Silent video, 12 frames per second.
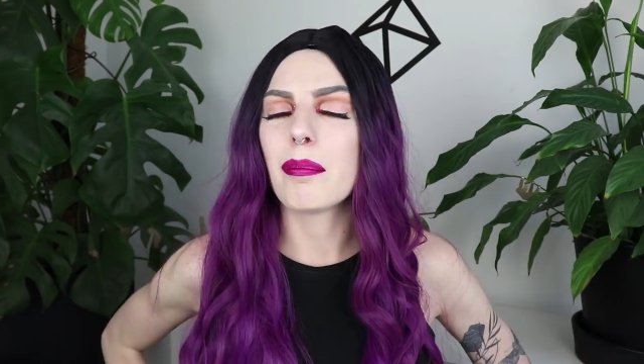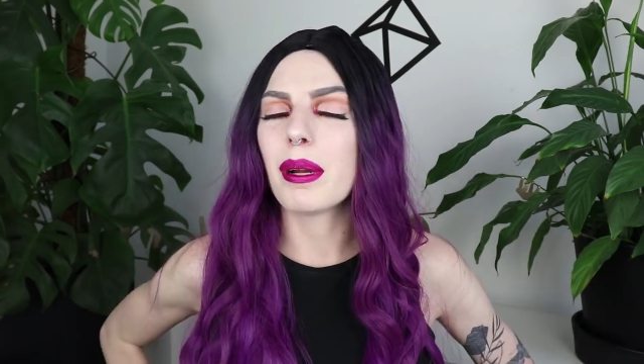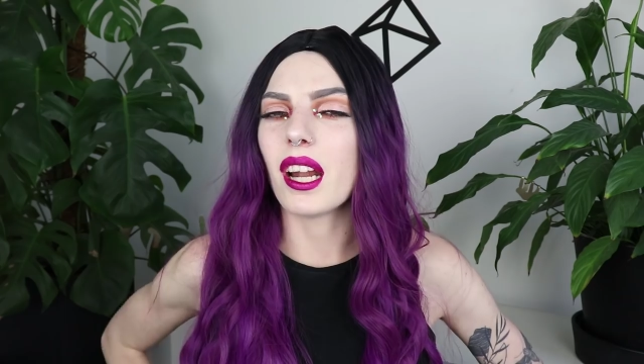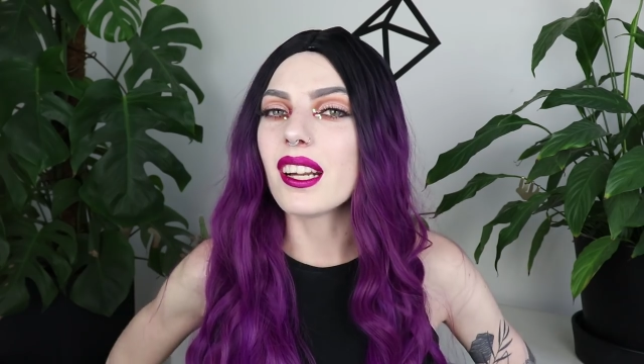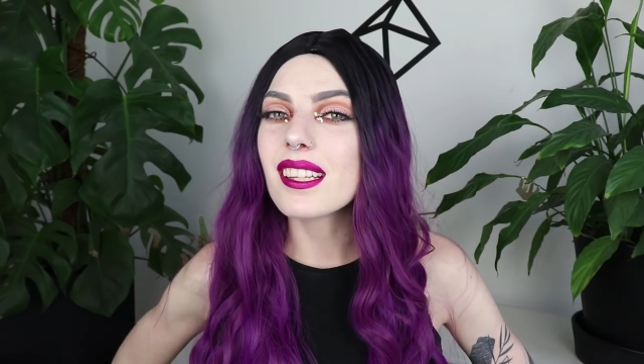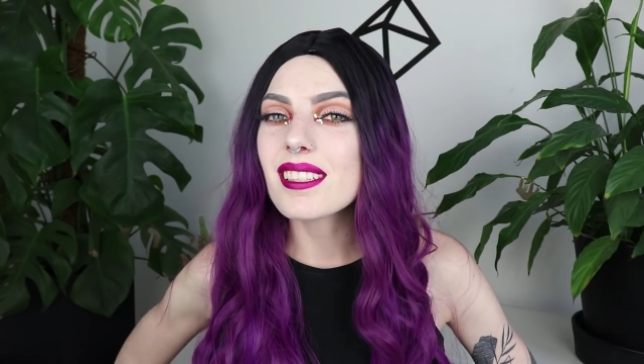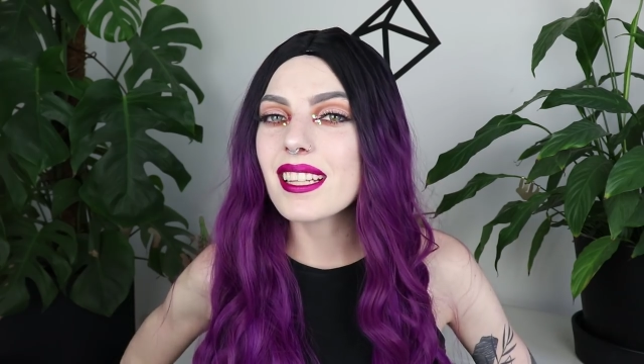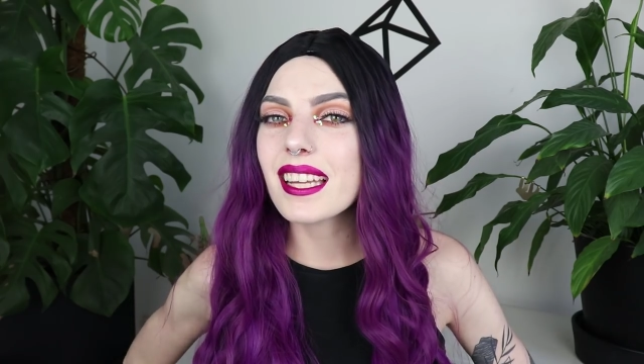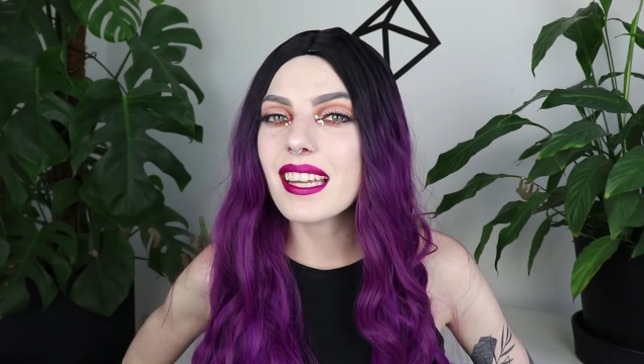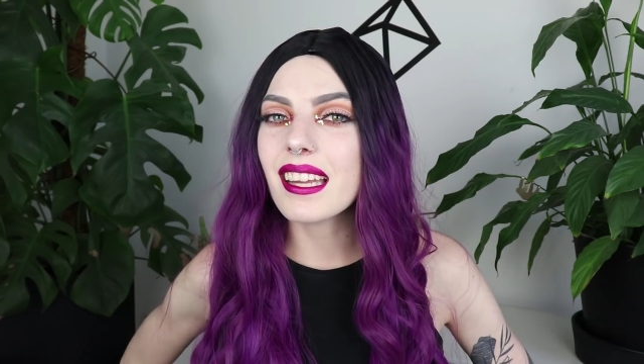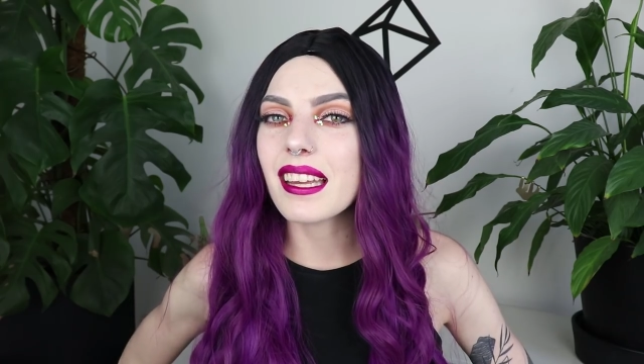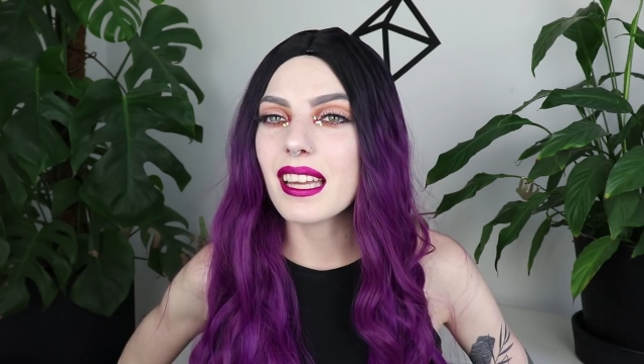But
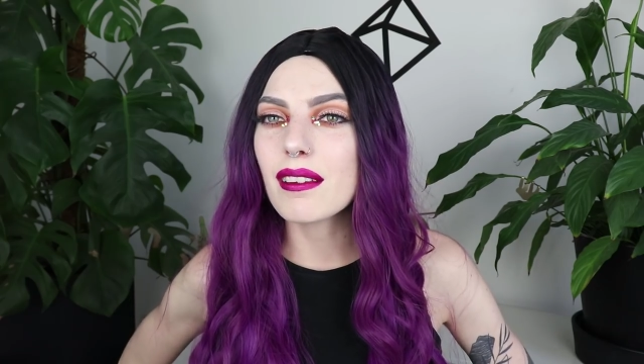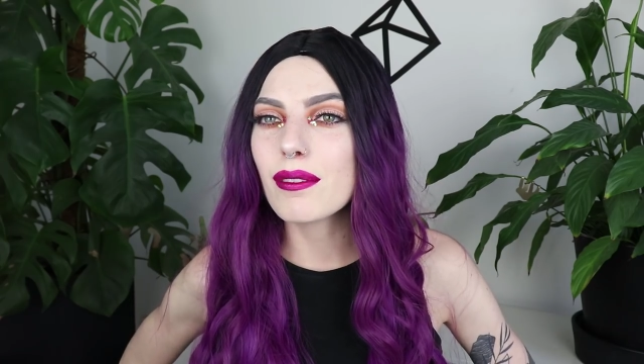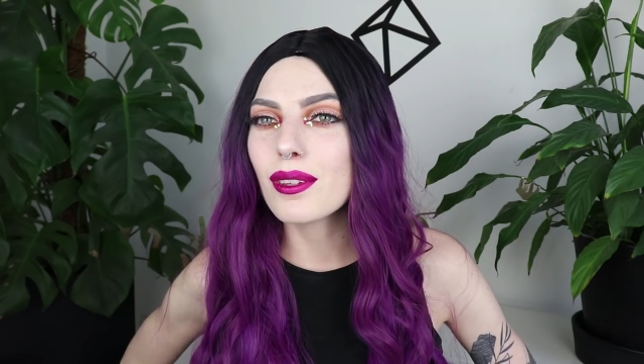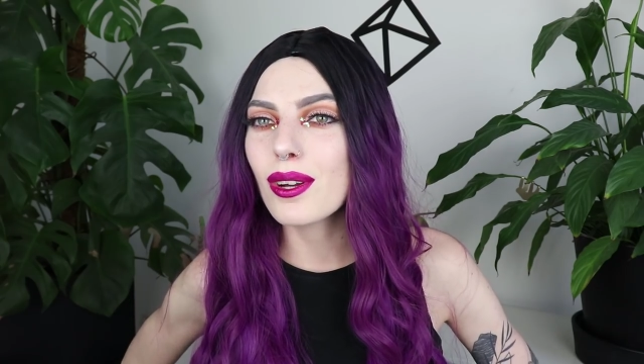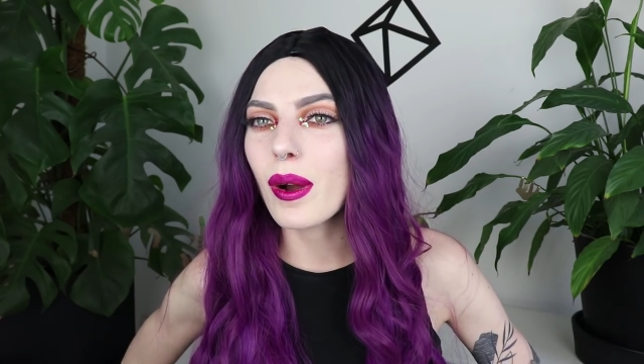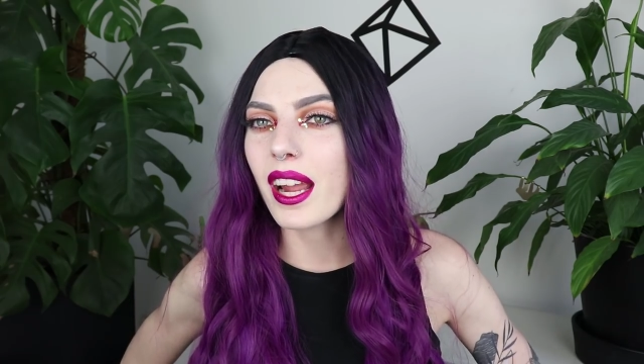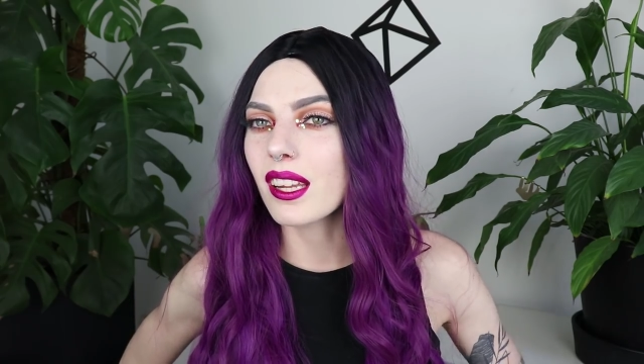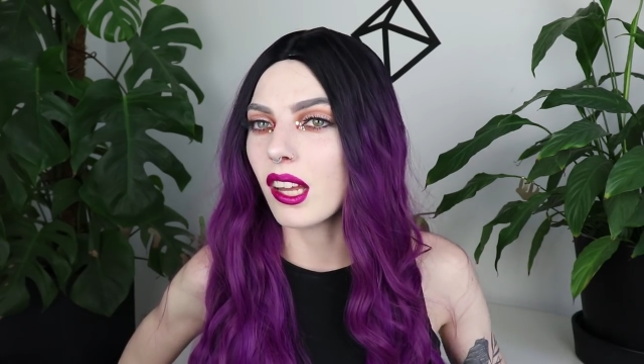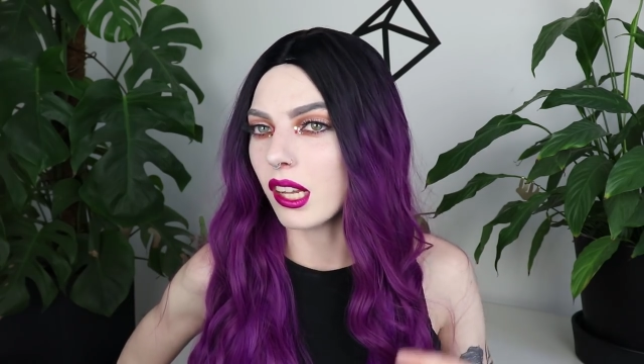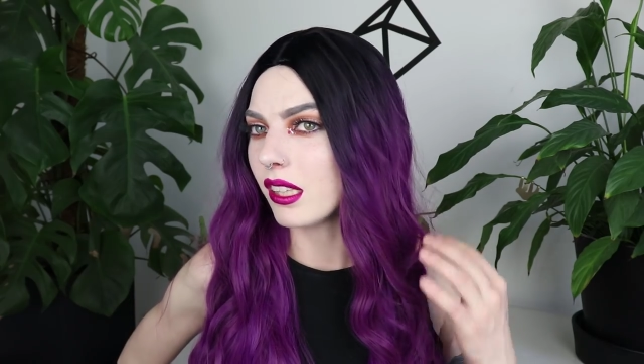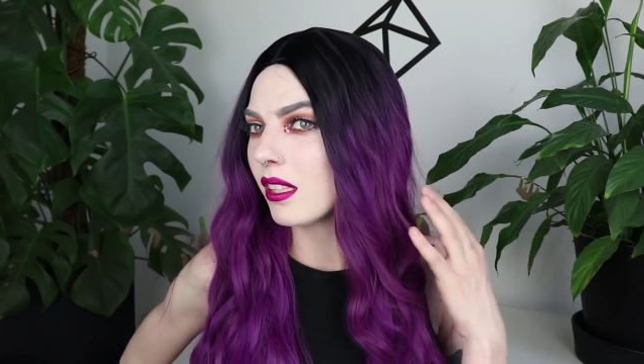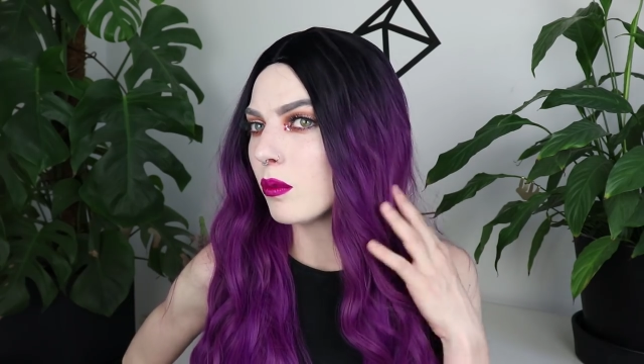honestly, even though I
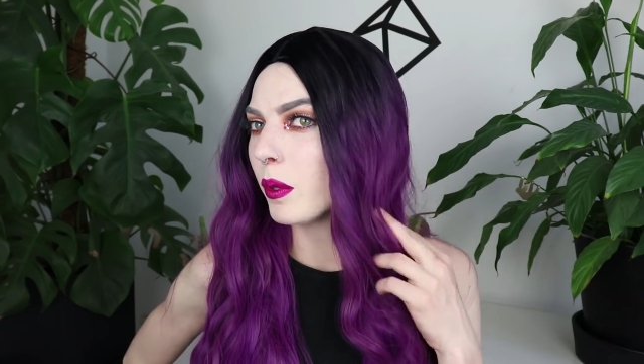got this